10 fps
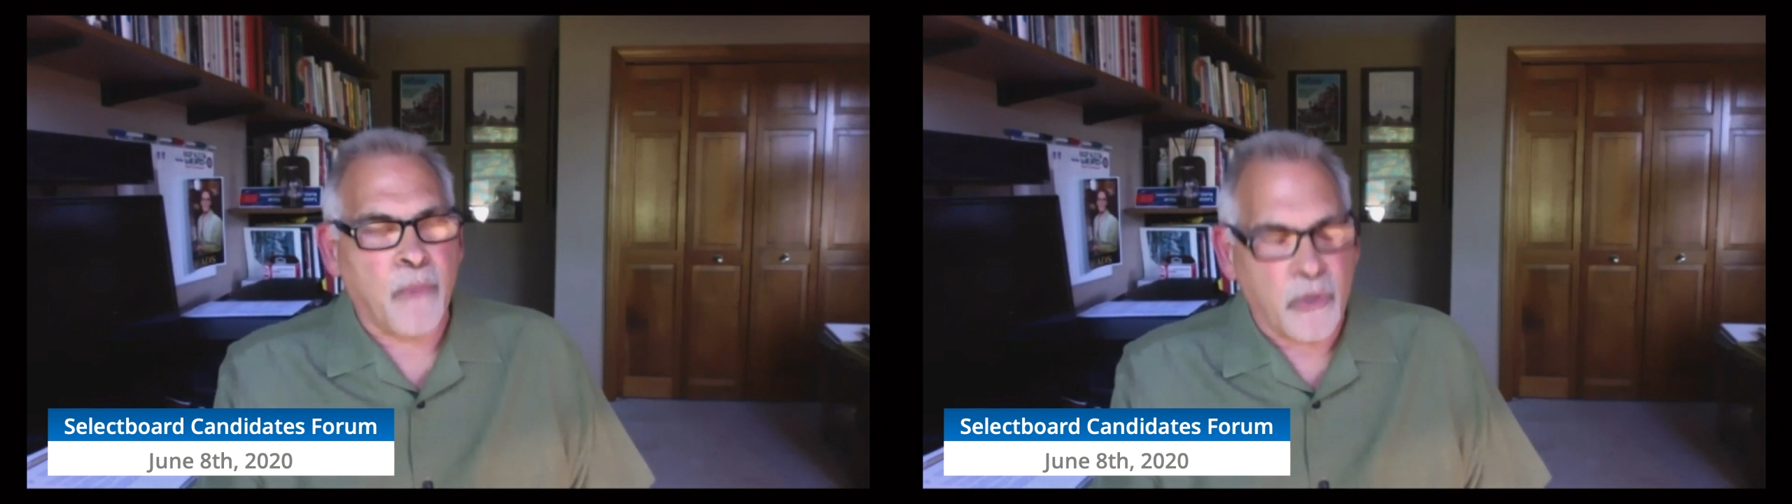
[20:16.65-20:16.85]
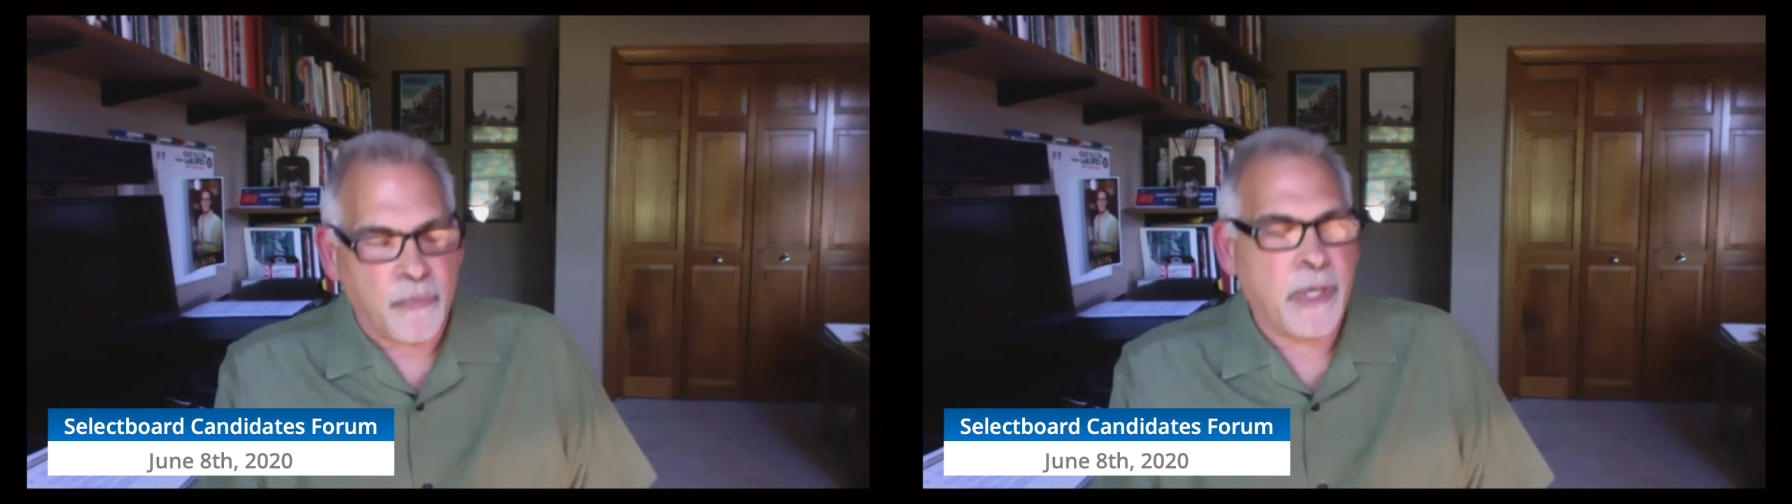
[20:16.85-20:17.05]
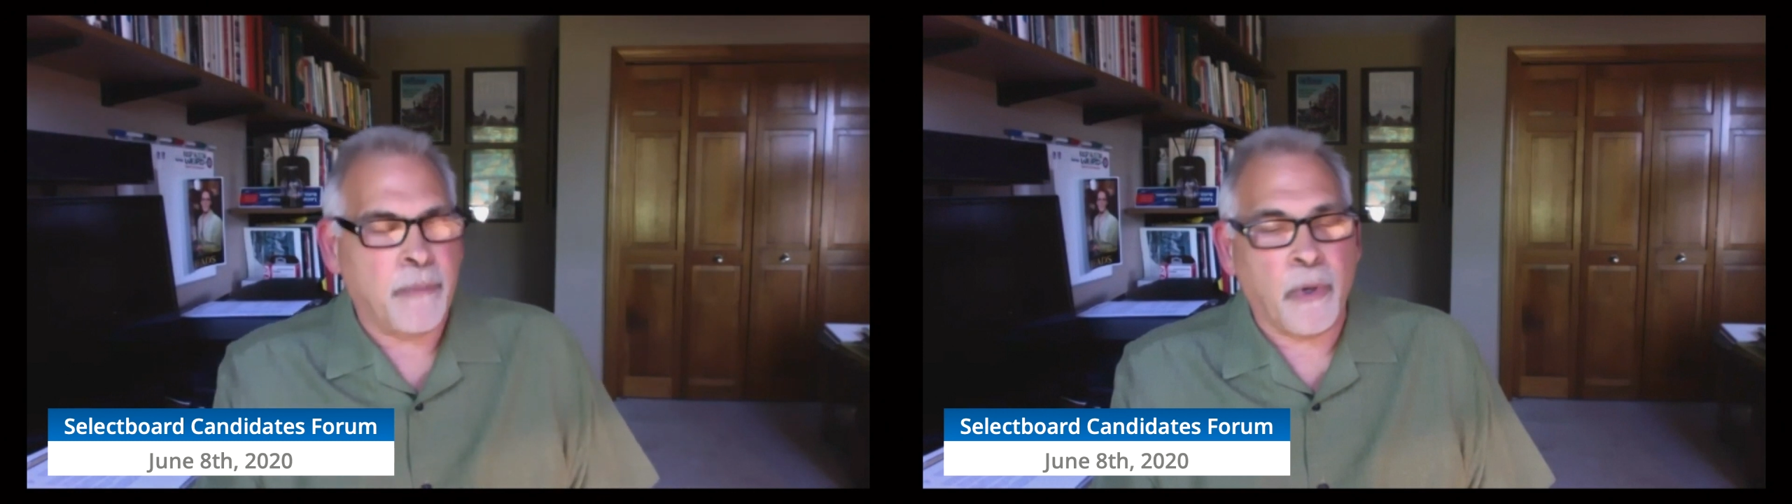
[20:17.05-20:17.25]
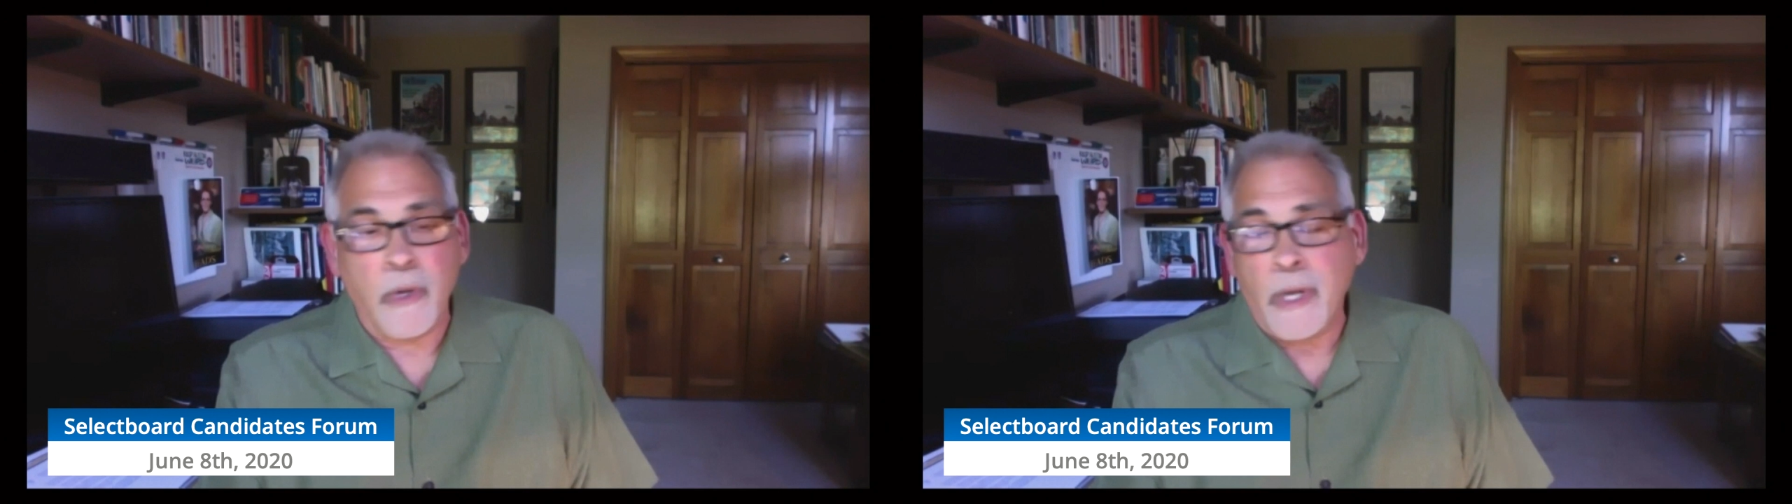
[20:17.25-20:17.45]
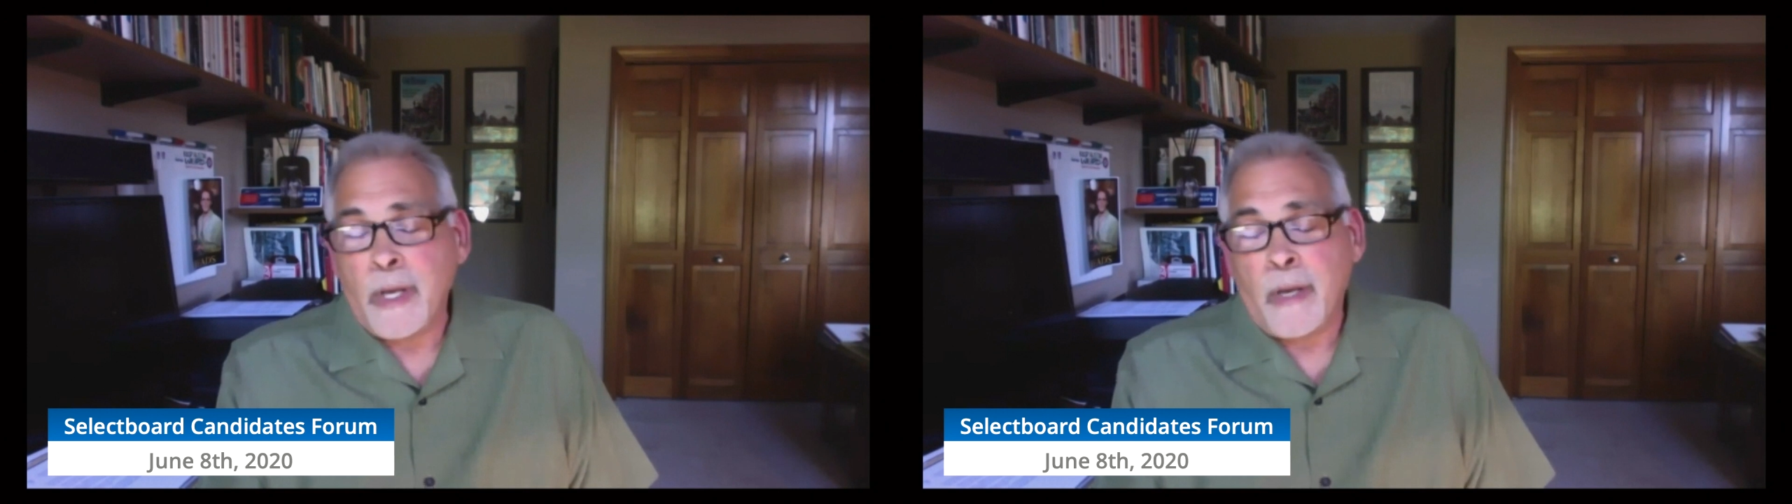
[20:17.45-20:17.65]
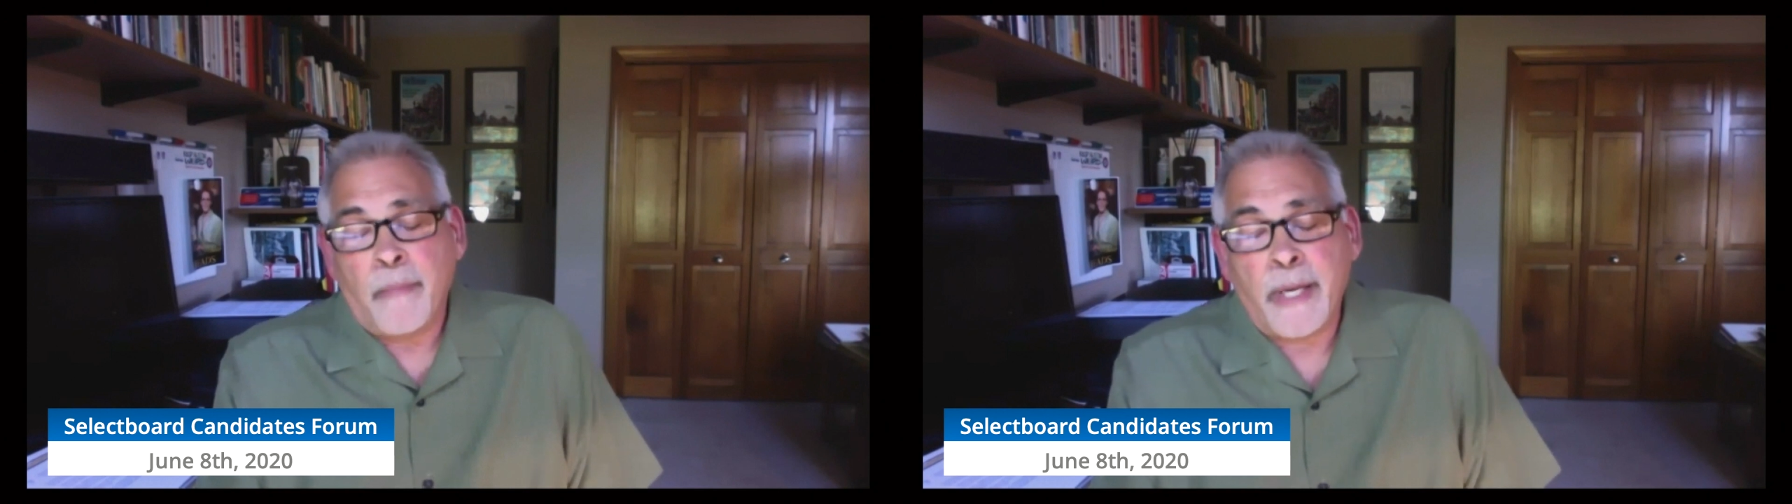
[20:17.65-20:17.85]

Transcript: Most people may